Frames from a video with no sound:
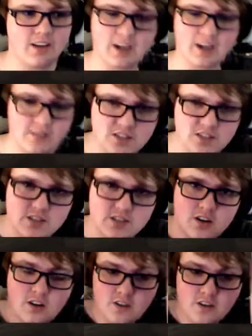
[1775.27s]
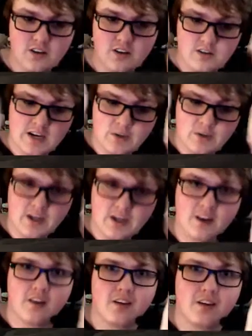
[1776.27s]
The comments are down
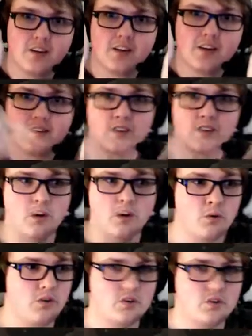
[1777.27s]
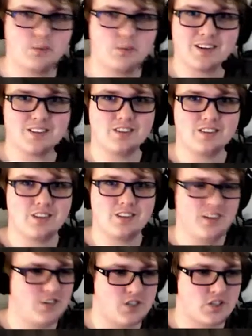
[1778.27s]
there, so you should be
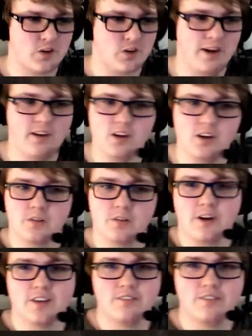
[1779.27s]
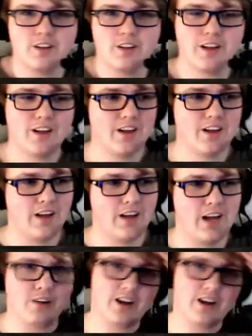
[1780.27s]
you just go down there and you'll find them.
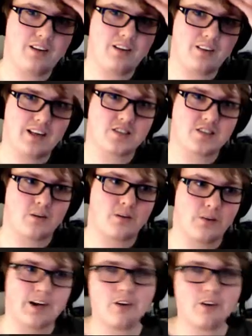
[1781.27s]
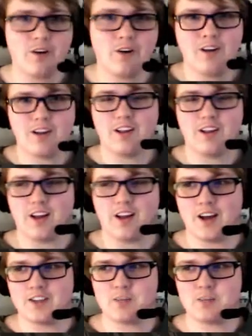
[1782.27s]
Anyway, that's all for now.
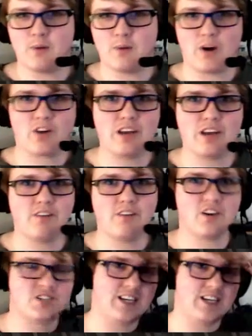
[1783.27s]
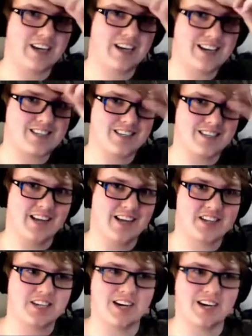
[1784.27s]
This has been Waddle Gamer. I'll see you guys
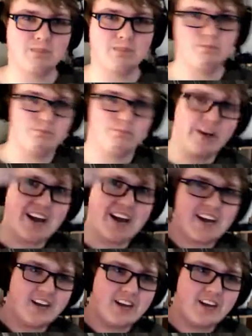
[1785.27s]
next time. Bye!